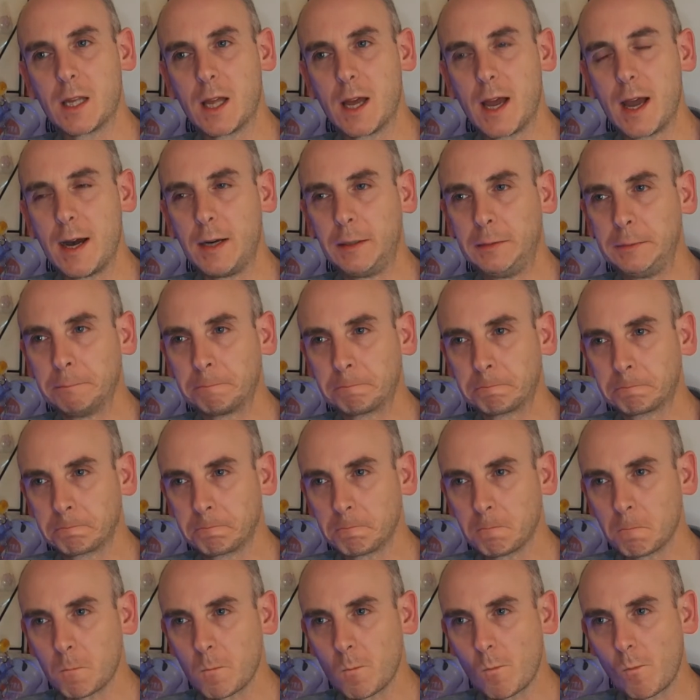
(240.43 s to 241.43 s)
there,
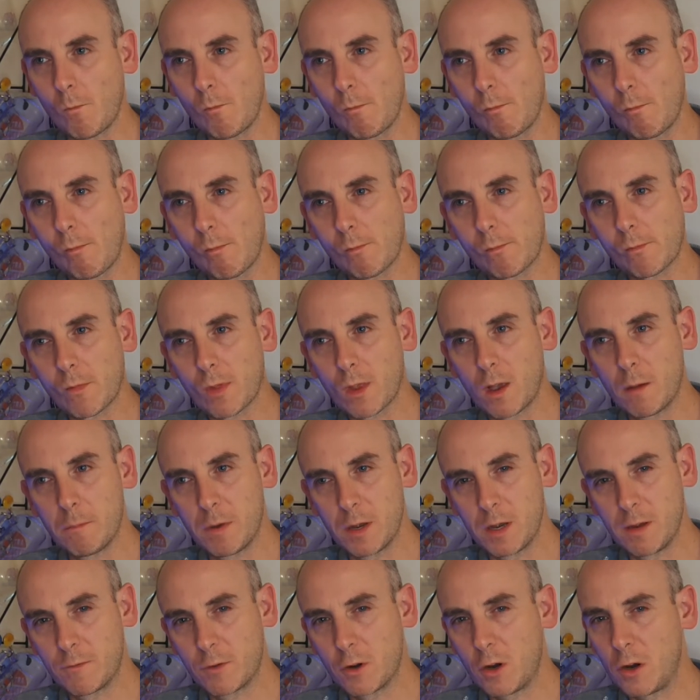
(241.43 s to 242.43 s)

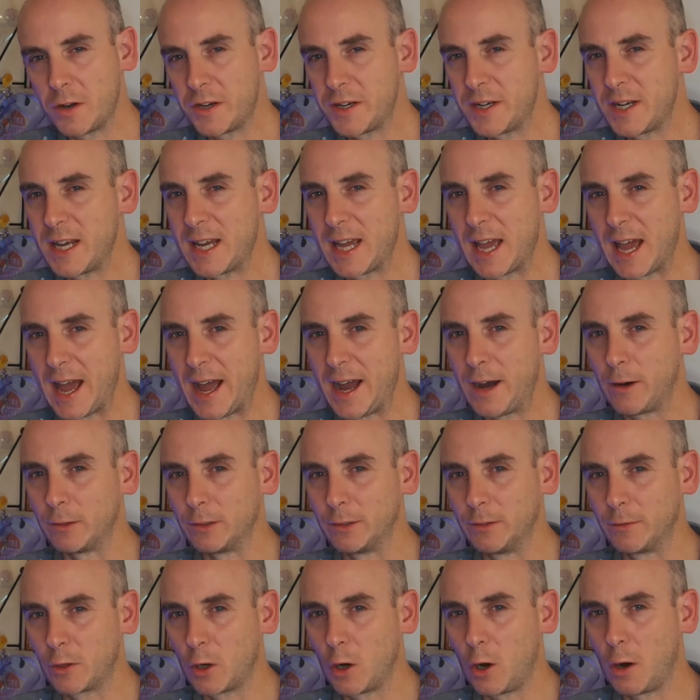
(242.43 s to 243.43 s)
but you've got to dig it out.
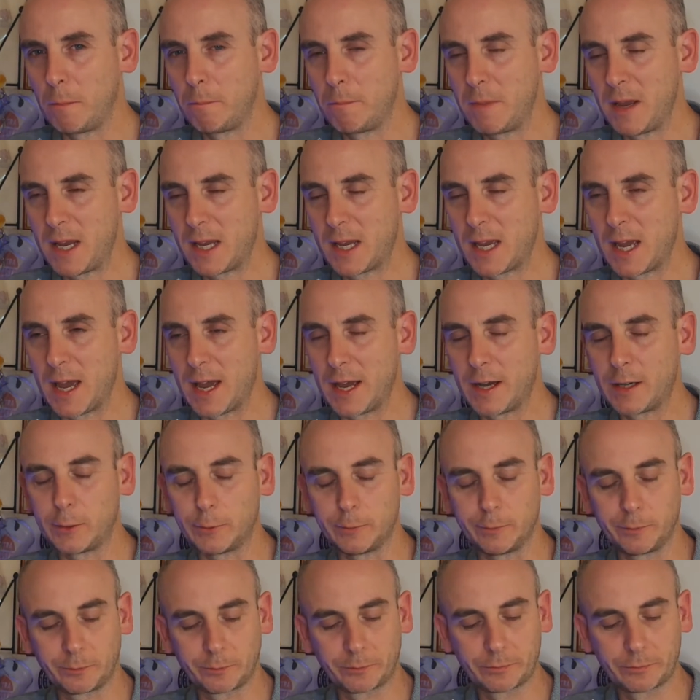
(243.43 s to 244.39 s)
You've got to pick it out.